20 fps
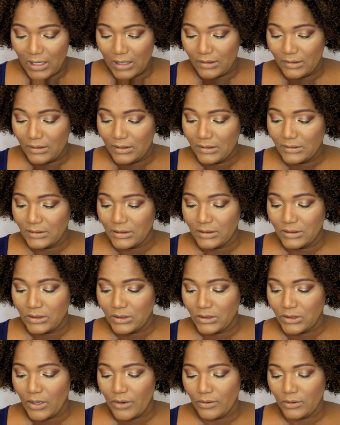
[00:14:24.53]
And this is
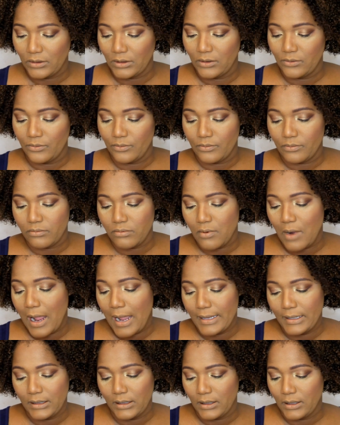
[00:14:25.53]
certainly
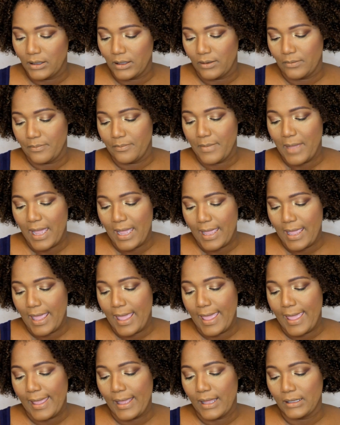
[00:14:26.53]
right up my
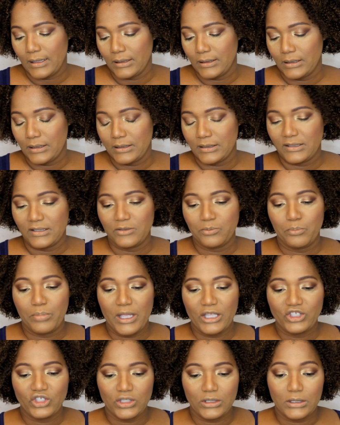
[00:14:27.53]
alley,
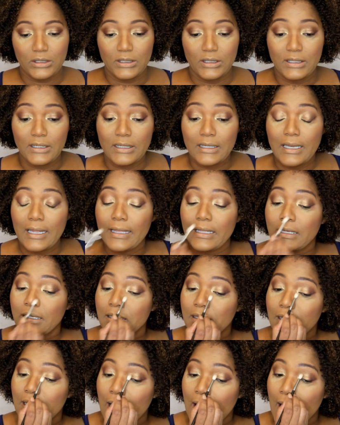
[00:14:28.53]
especially
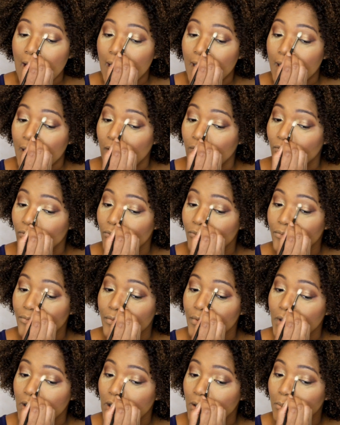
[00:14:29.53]
lately. I have
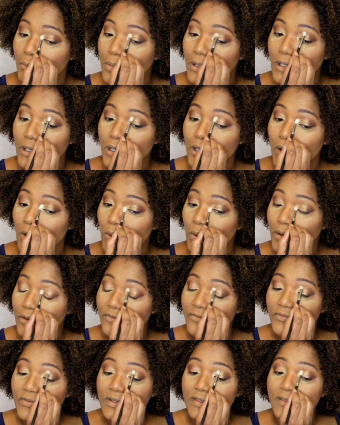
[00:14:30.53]
really been
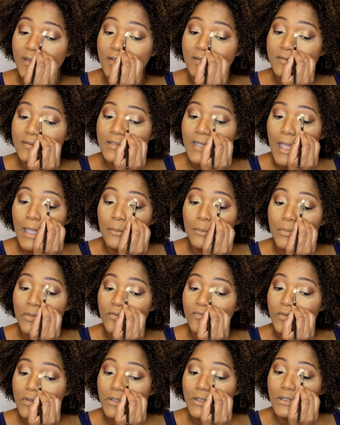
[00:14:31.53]
going for this type
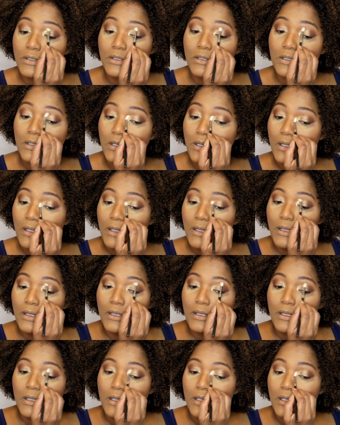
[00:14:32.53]
of look
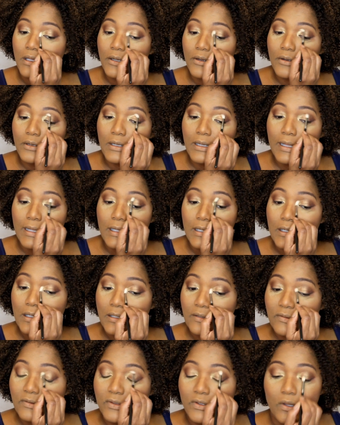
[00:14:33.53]
here
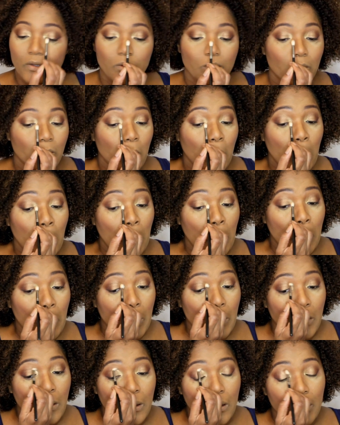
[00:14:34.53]
lately, so
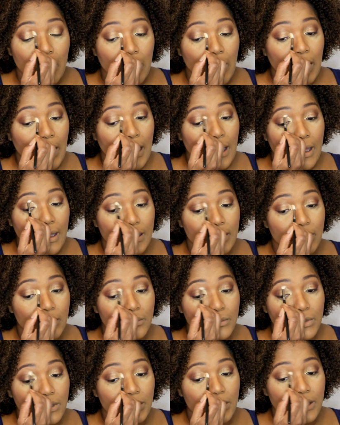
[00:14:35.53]
I
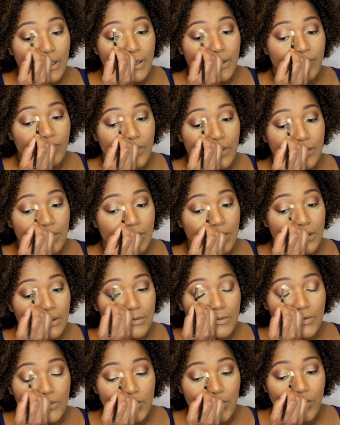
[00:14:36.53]
am loving
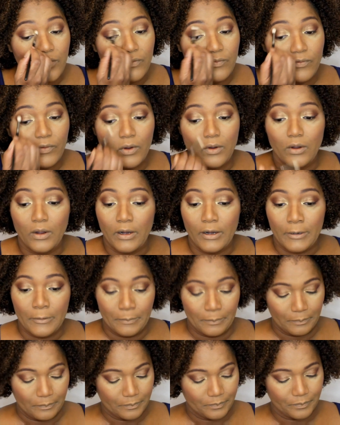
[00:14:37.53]
this so
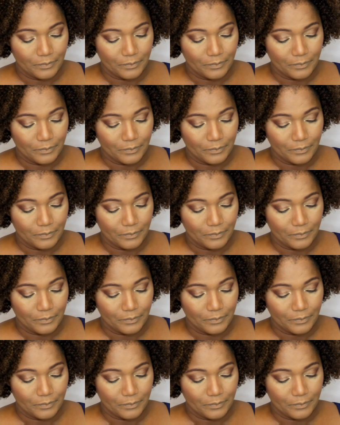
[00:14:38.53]
far.